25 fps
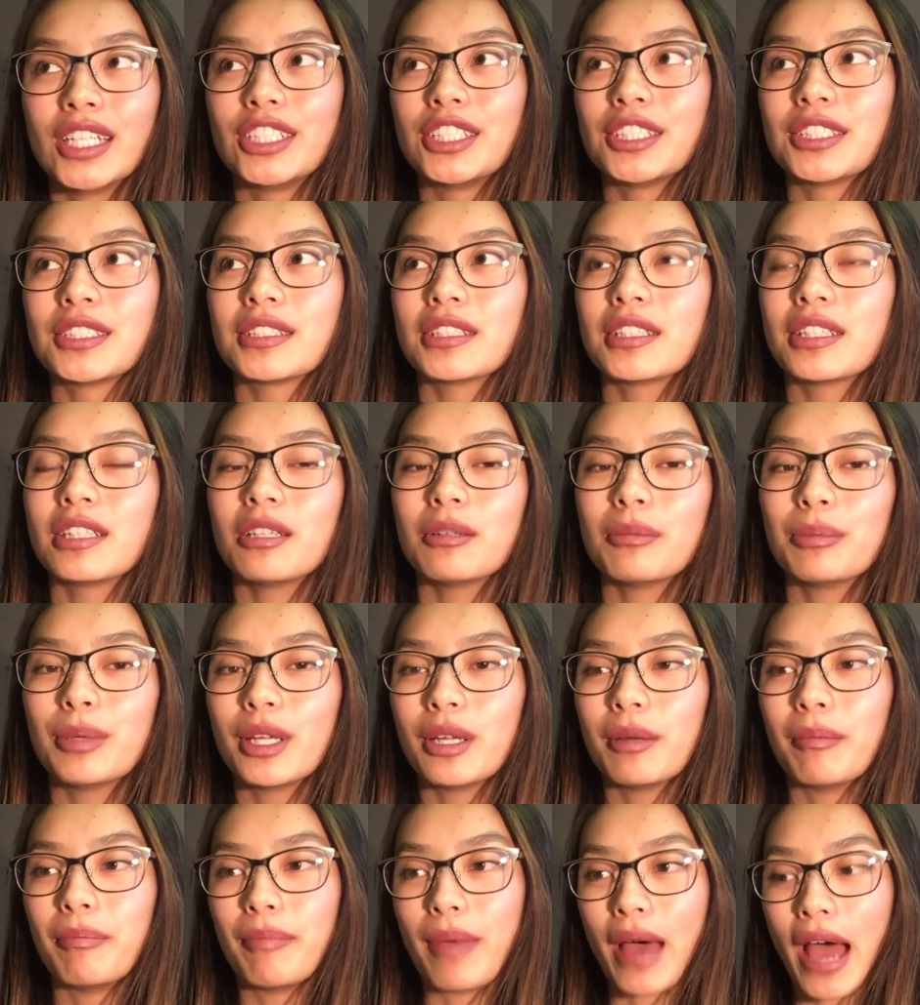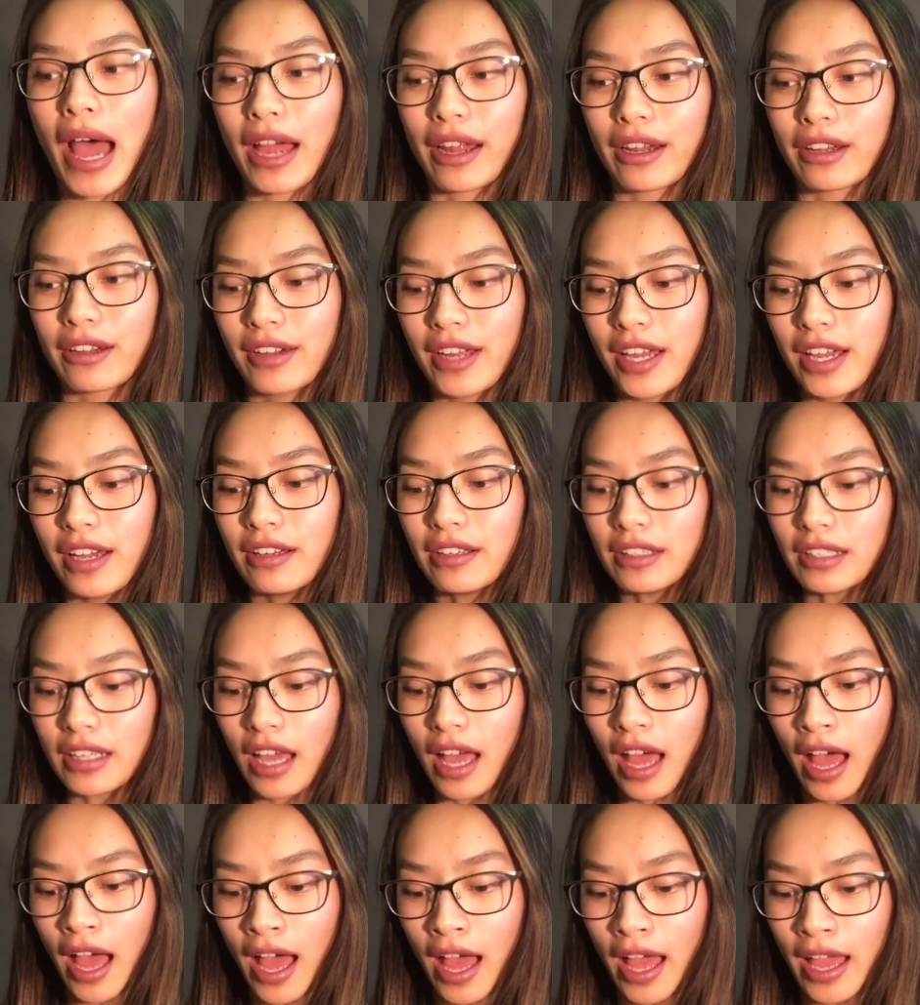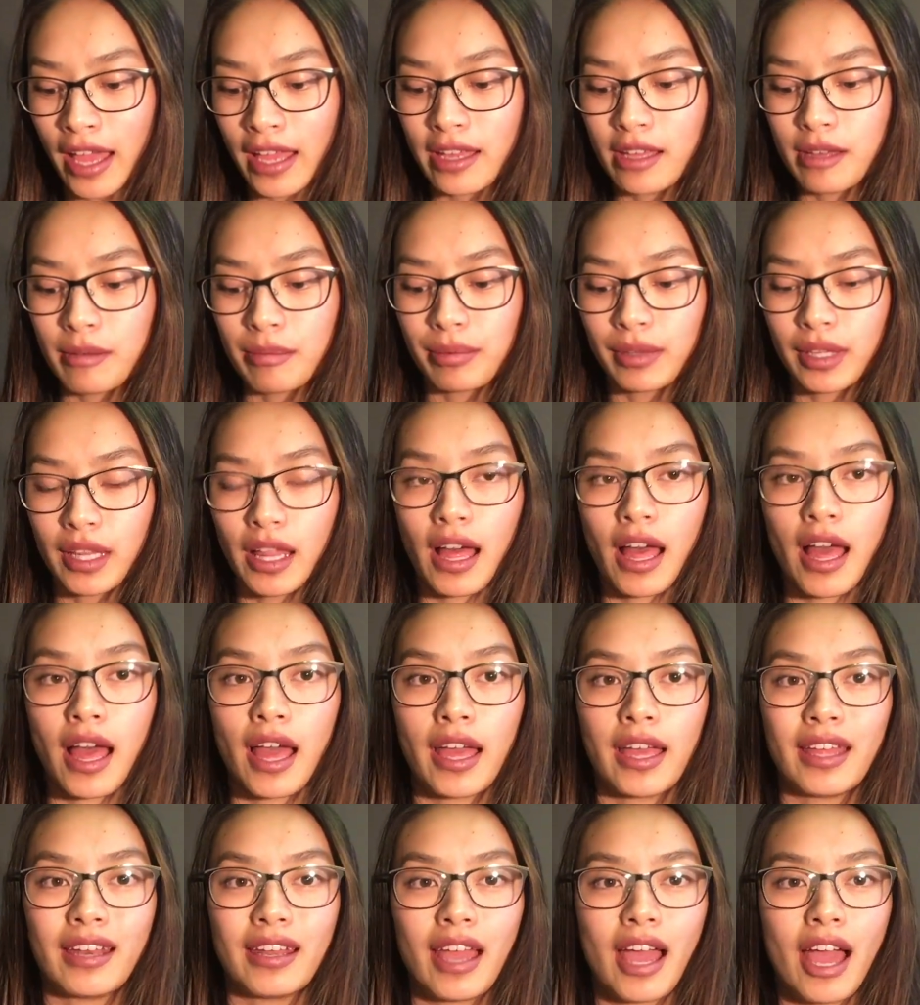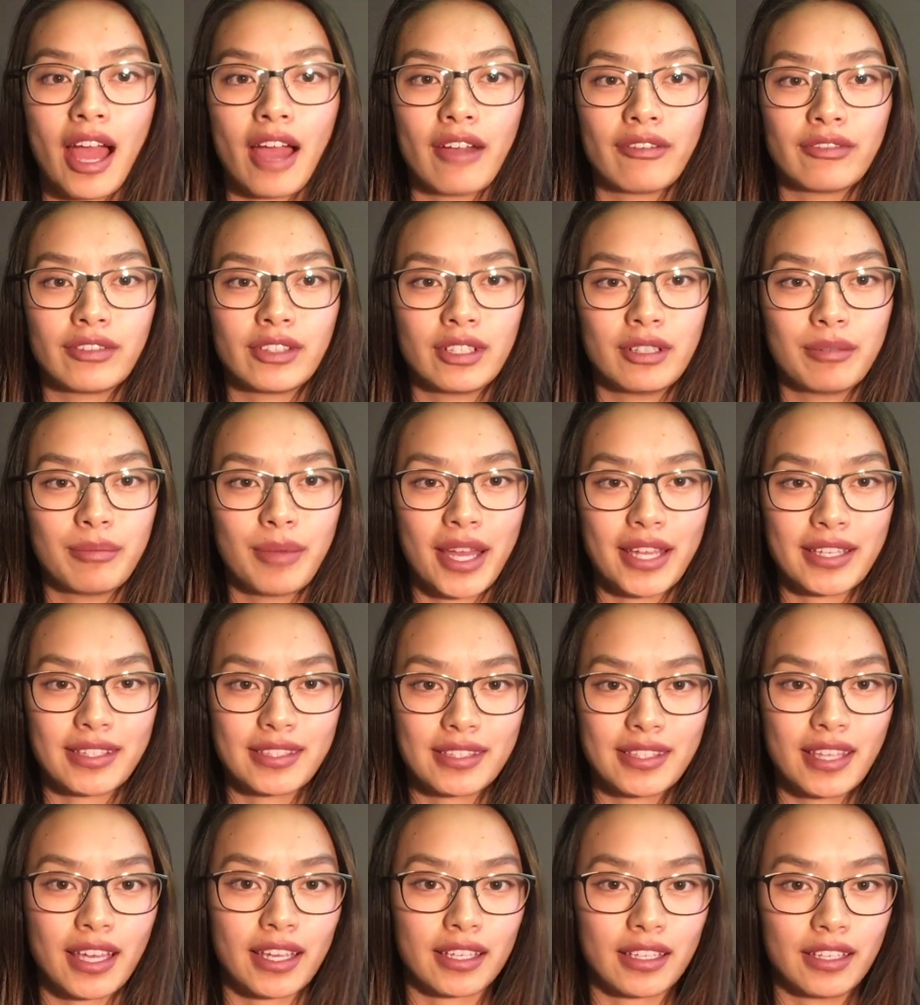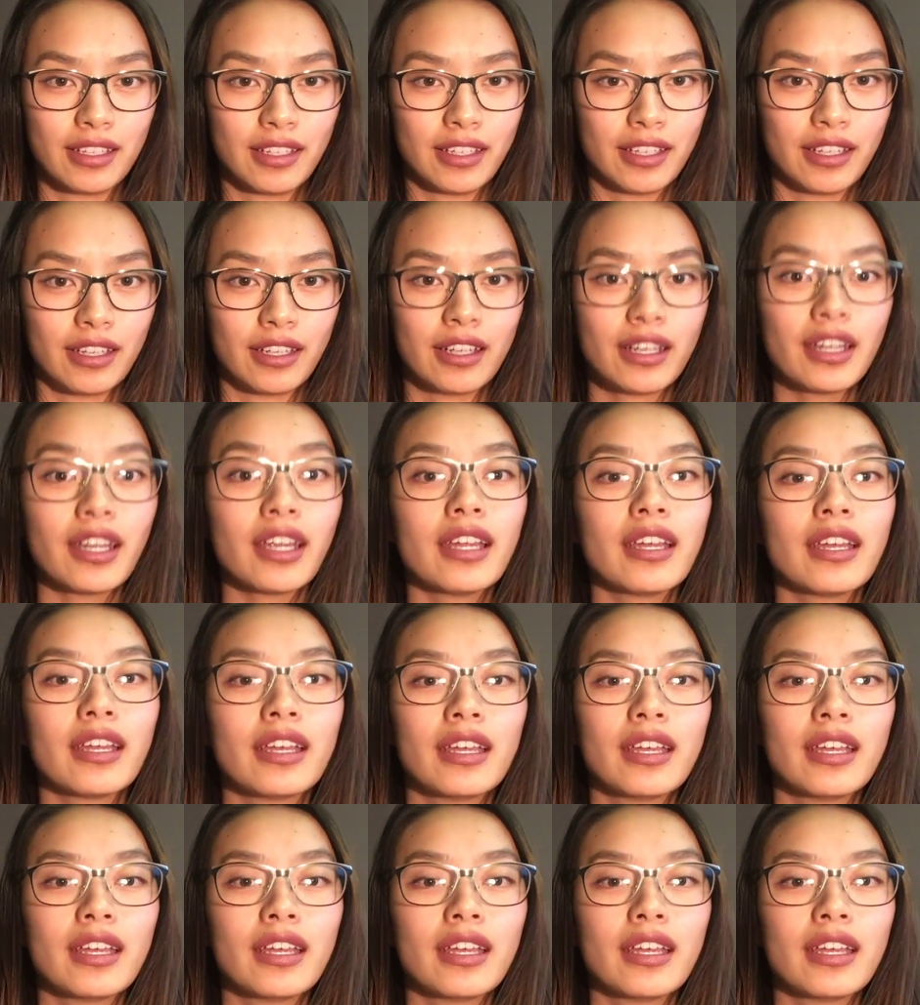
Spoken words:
Just a little bit of background, I applied after my second year